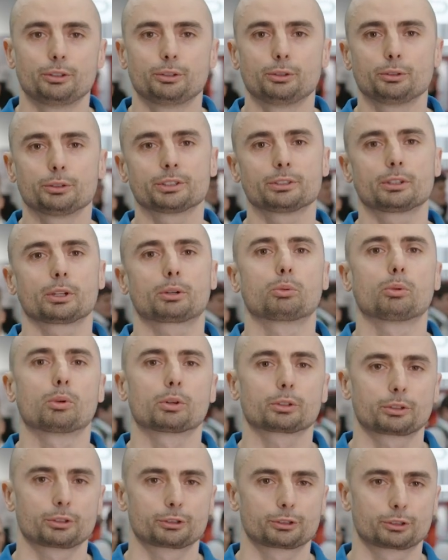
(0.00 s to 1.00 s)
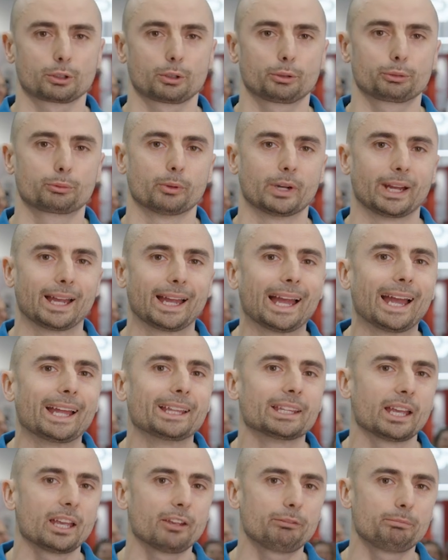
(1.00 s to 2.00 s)
using the Quartus software
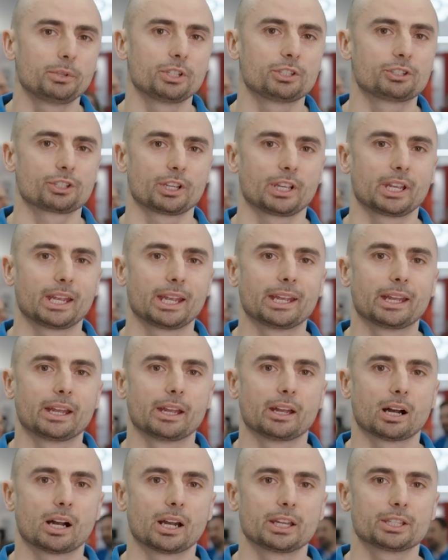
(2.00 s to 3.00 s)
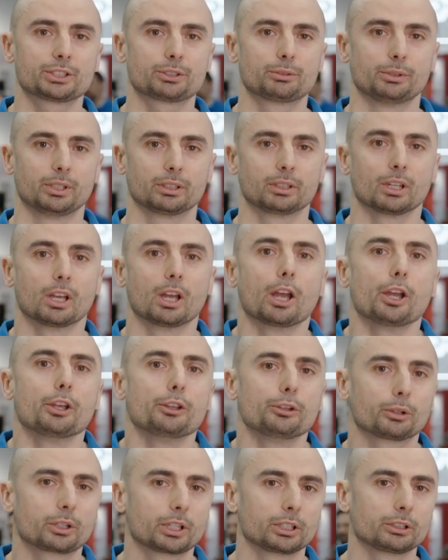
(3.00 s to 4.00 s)
and FPGA AI suite,
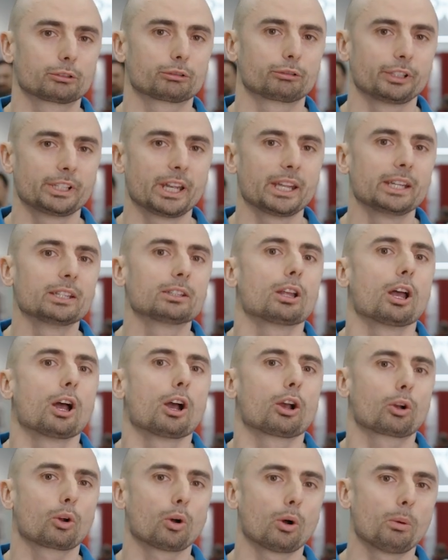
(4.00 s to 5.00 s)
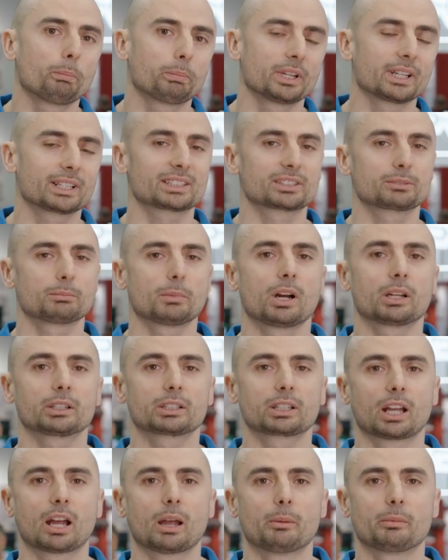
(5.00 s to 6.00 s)
you can create complex smart
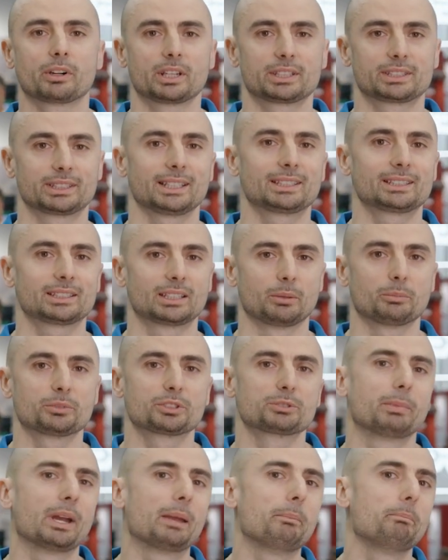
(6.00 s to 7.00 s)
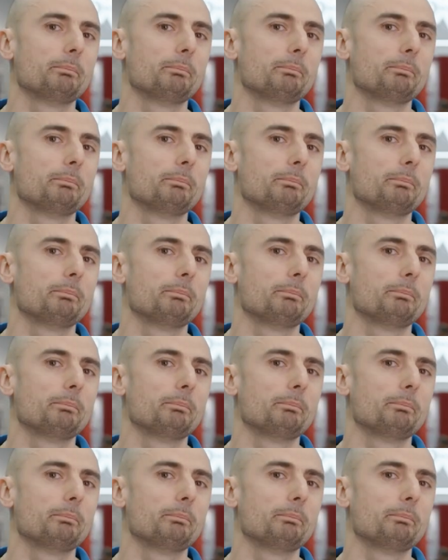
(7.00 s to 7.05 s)
camera systems by